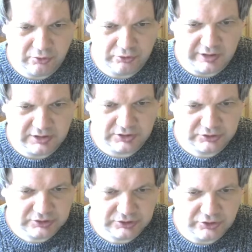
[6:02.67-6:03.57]
portrait
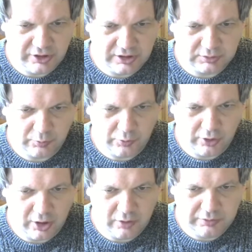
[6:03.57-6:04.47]
studios
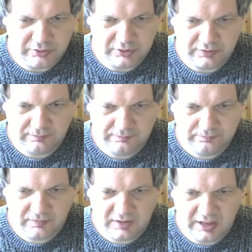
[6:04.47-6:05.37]
were opened.
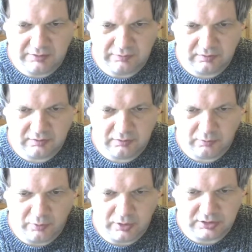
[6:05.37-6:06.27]
It
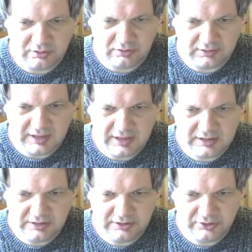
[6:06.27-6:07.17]
was
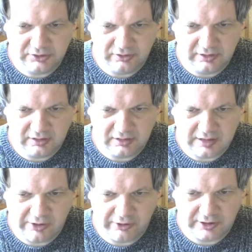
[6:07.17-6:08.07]
easy to
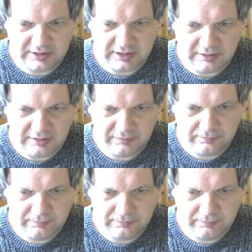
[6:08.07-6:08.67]
daguerreotype,